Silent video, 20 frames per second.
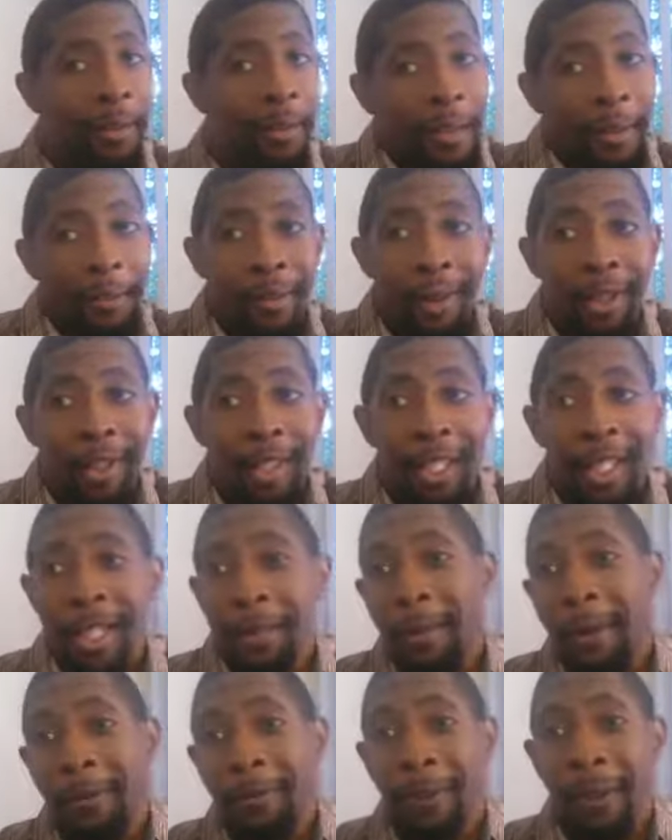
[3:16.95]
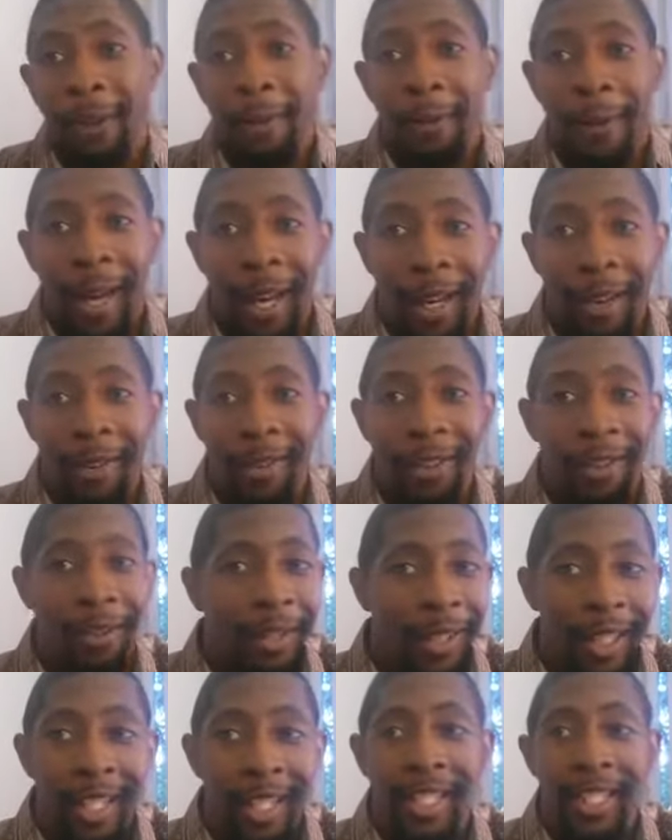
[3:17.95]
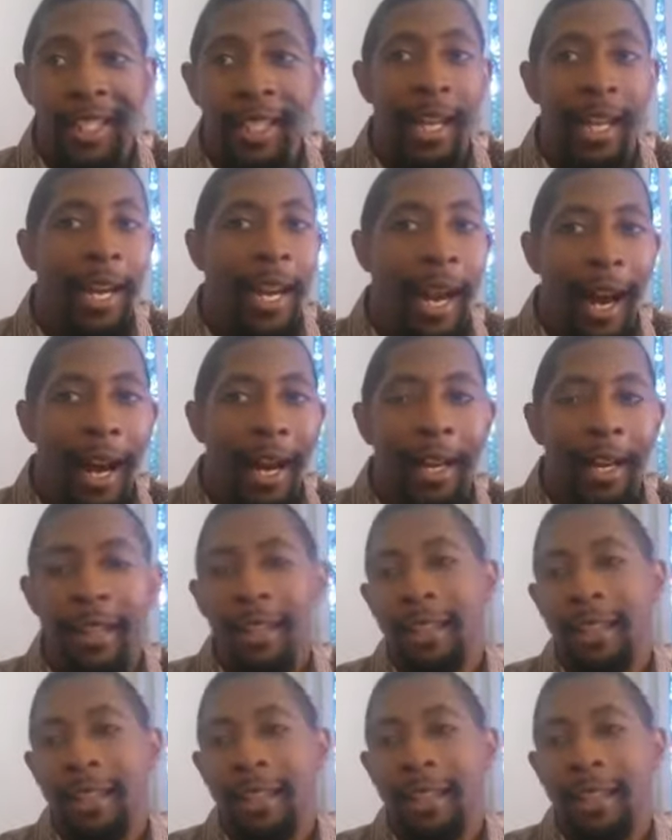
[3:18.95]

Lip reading: Unfortunately, my phone battery really isn't that high.